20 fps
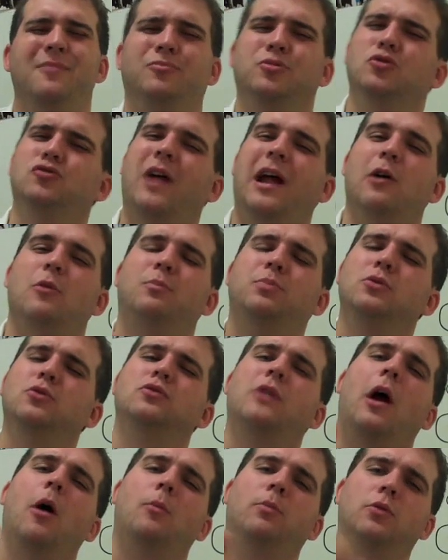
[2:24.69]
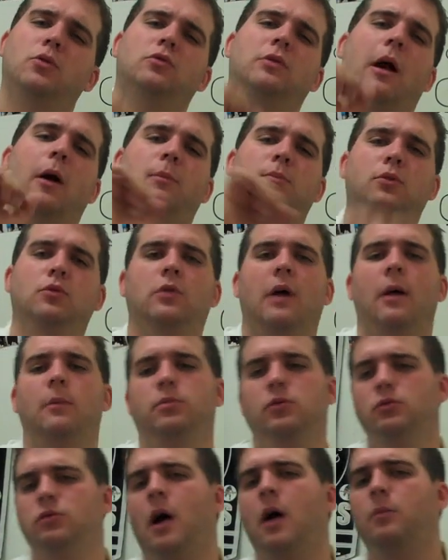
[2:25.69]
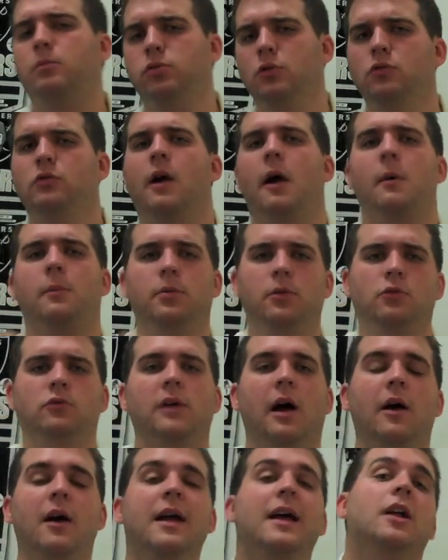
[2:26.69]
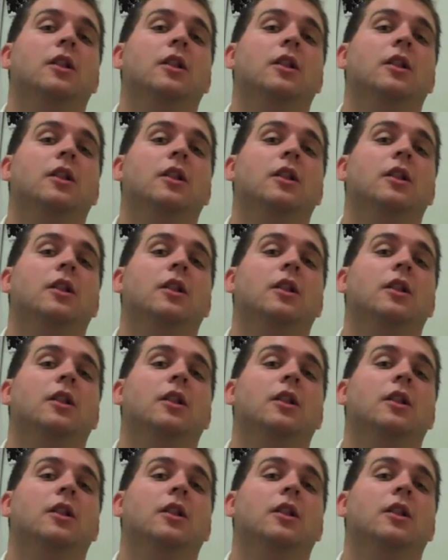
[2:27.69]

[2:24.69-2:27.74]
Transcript: blue route, blue route, blue route, blue route, blue route, blue route, blue route.